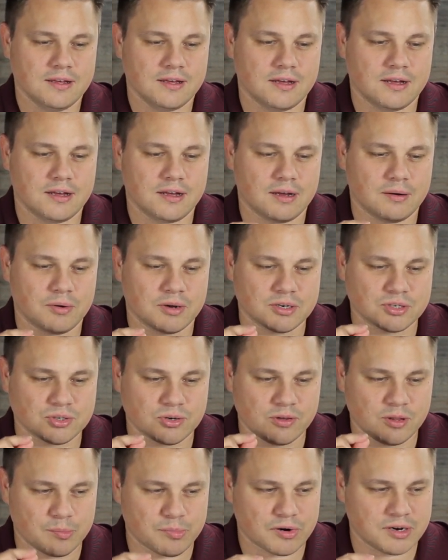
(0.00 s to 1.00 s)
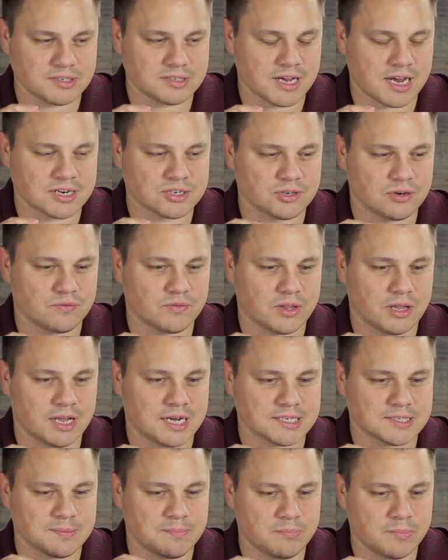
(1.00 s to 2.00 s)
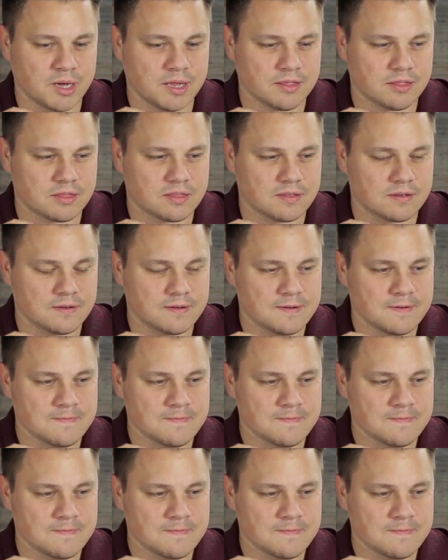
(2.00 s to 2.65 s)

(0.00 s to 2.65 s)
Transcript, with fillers: Uh, I wanna show you the price action over the last month.